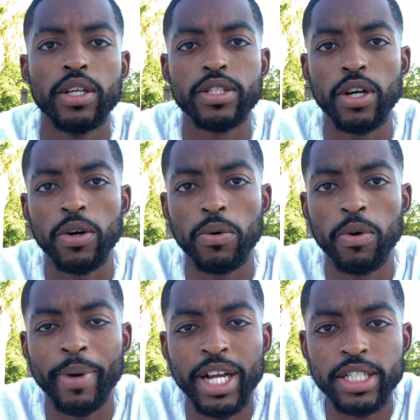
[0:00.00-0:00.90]
So we're
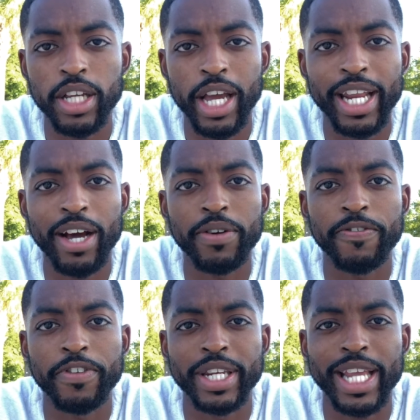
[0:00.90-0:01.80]
about to head out
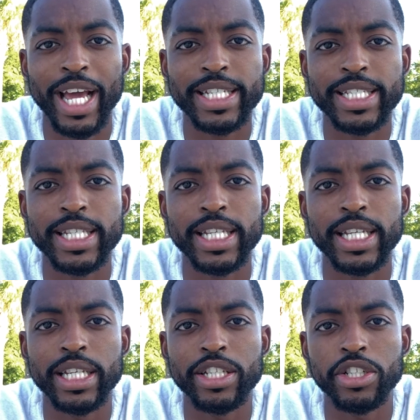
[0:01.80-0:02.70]
for the next
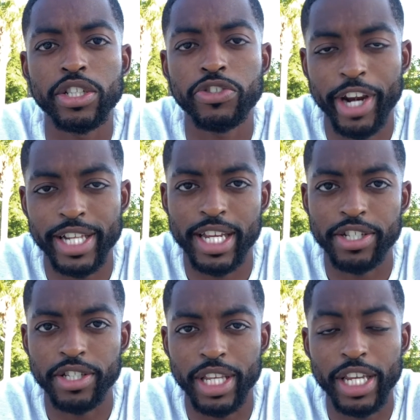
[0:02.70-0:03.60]
training
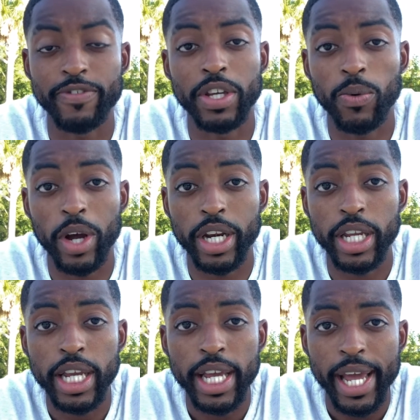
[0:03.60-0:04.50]
session, the evening one.
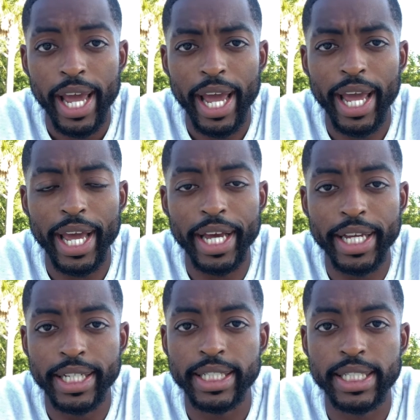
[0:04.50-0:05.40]

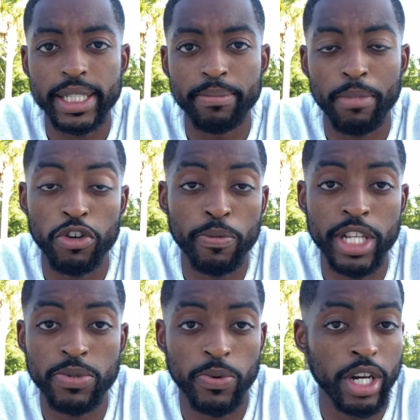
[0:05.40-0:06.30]
And my
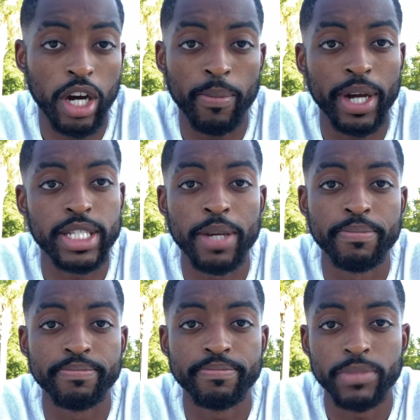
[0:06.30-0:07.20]
roommates were not on my team.
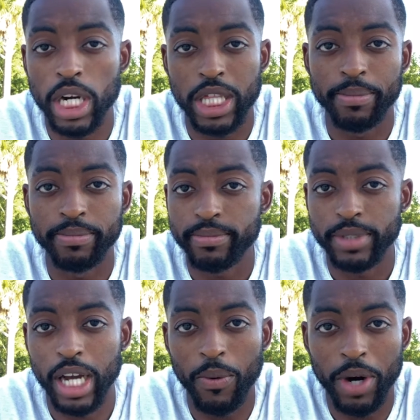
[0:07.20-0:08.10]
None of them.
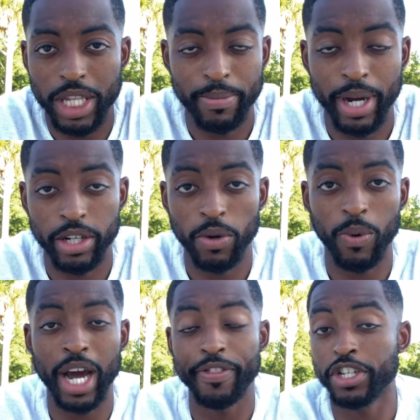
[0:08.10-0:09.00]
Not one of them. I didn't know
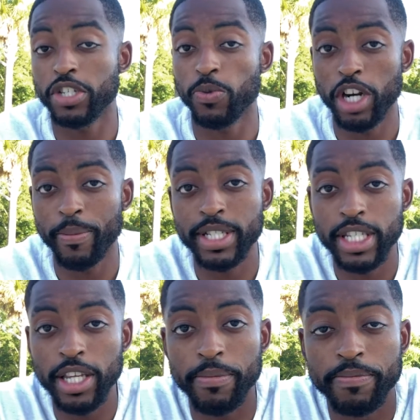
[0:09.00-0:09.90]
why, they just weren't on my
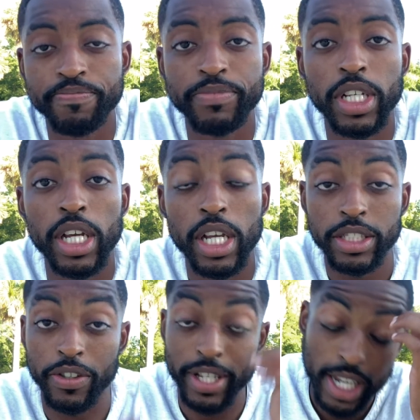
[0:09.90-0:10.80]
team.
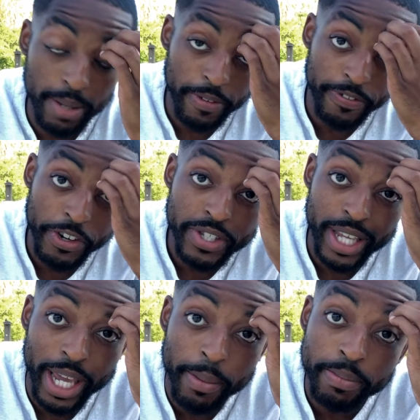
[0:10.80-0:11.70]
So they set up the first
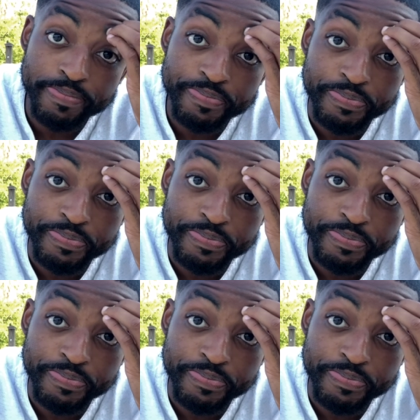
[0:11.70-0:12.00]
game.